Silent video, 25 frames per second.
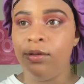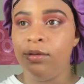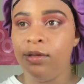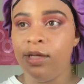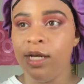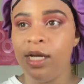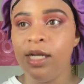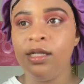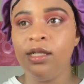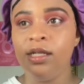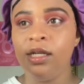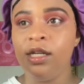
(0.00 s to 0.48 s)

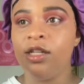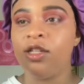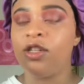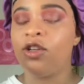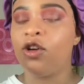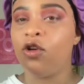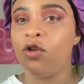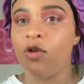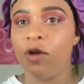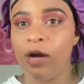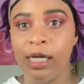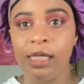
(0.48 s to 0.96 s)
This is
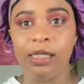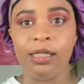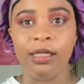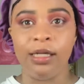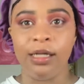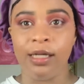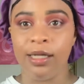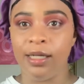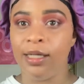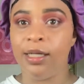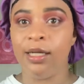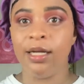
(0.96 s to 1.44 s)

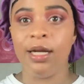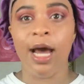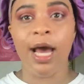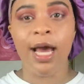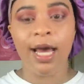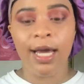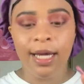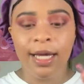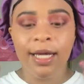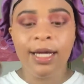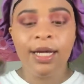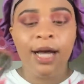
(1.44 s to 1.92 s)
crazy.
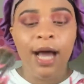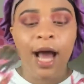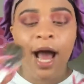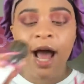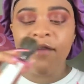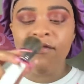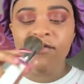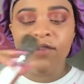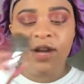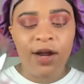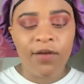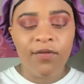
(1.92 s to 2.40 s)
Like,
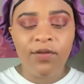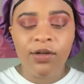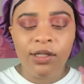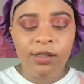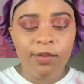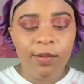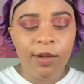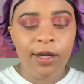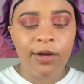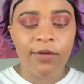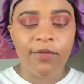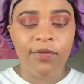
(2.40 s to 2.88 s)
I've never
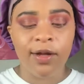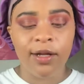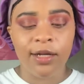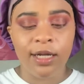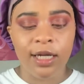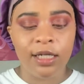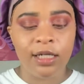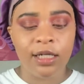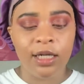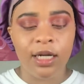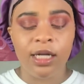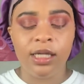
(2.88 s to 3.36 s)
smelled a
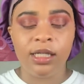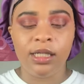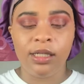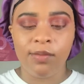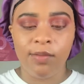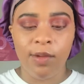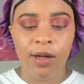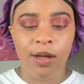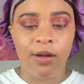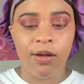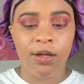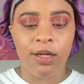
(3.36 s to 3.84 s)
foundation that
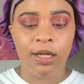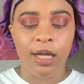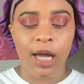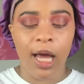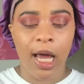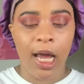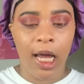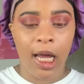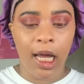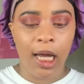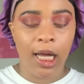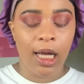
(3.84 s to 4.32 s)
smelled
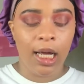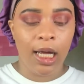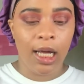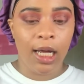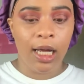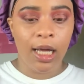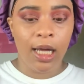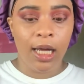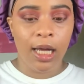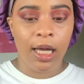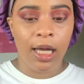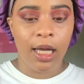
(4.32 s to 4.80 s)
like
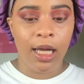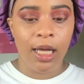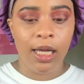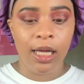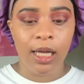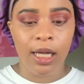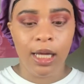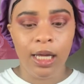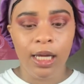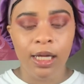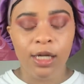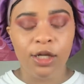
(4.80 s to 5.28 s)

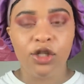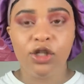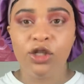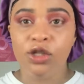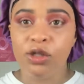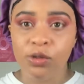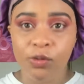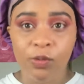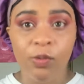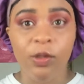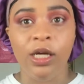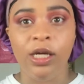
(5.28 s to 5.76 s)

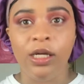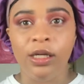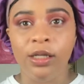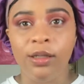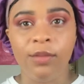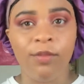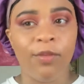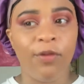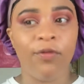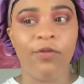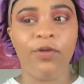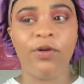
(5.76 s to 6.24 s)
sweet
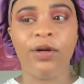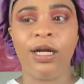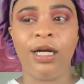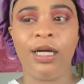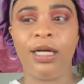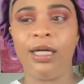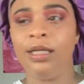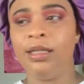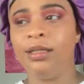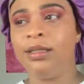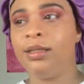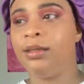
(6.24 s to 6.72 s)
before.
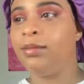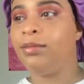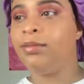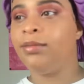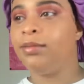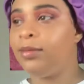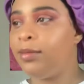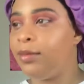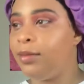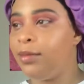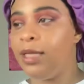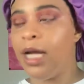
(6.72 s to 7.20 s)
Like,
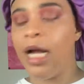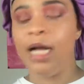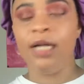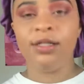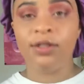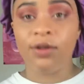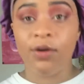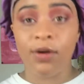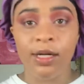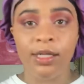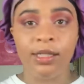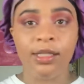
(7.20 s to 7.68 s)

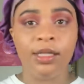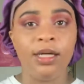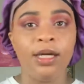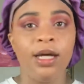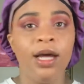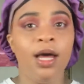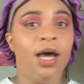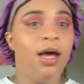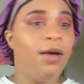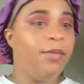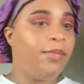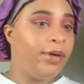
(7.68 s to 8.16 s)
that's crazy.
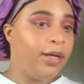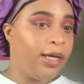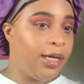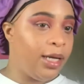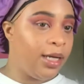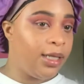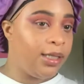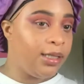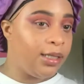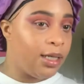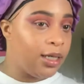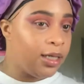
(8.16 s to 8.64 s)
But
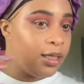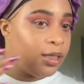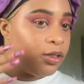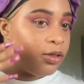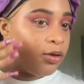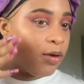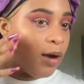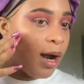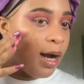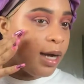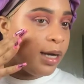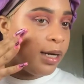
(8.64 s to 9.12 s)
it did
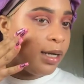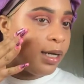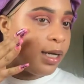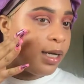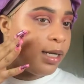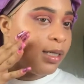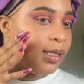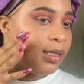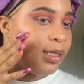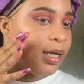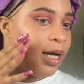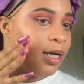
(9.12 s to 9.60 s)
dry.
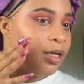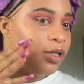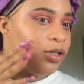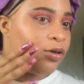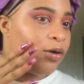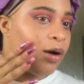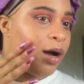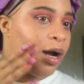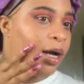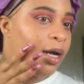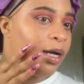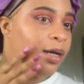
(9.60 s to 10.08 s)
It's not
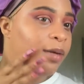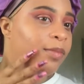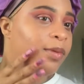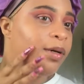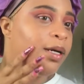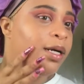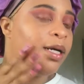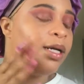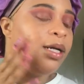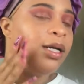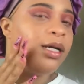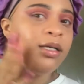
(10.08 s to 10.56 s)
drying,
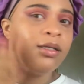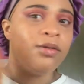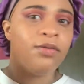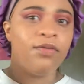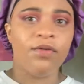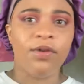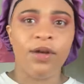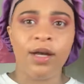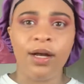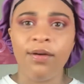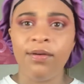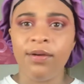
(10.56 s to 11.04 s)
but it is
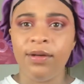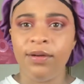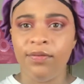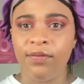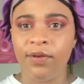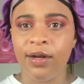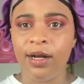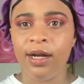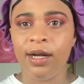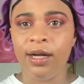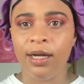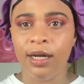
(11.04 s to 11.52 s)
very,
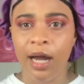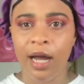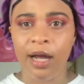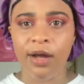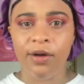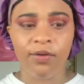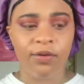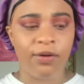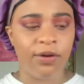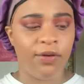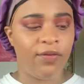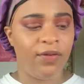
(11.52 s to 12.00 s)
very
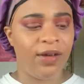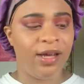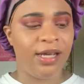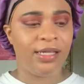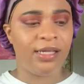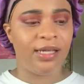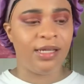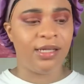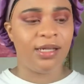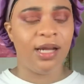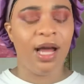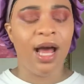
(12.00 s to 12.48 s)
light on the face.
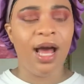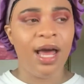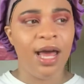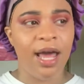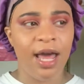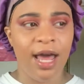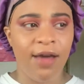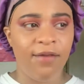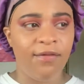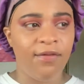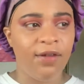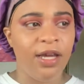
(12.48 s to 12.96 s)
It's not
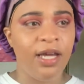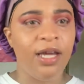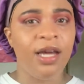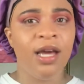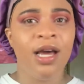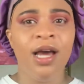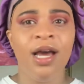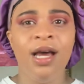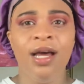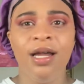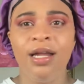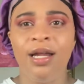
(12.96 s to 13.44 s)
heavy
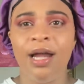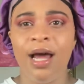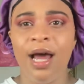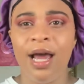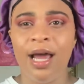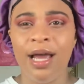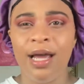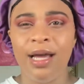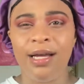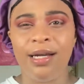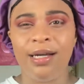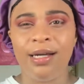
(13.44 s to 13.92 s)

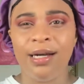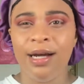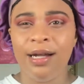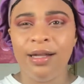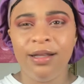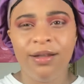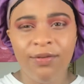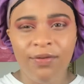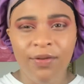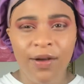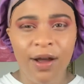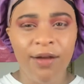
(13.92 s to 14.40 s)
like
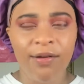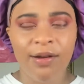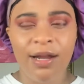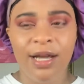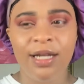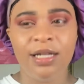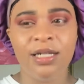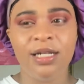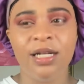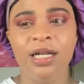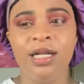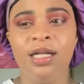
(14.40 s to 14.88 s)
other
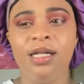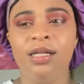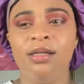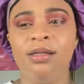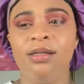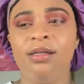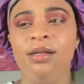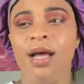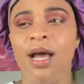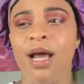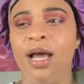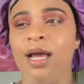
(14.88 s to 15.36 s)

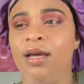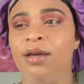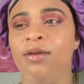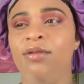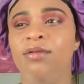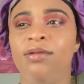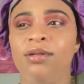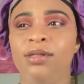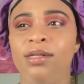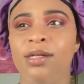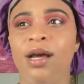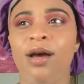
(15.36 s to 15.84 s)
foundations. Like,
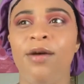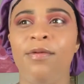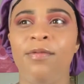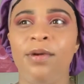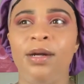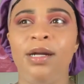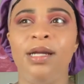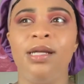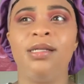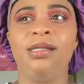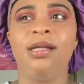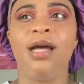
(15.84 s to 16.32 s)
you can tell
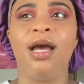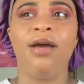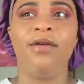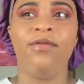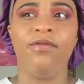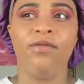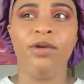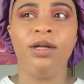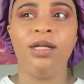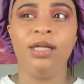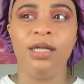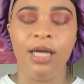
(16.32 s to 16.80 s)
when it's like
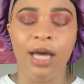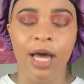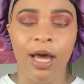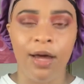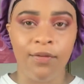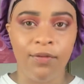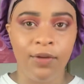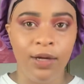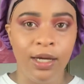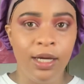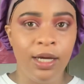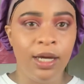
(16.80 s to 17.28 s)
really
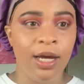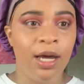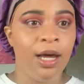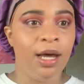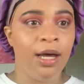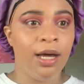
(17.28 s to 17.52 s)
heavy.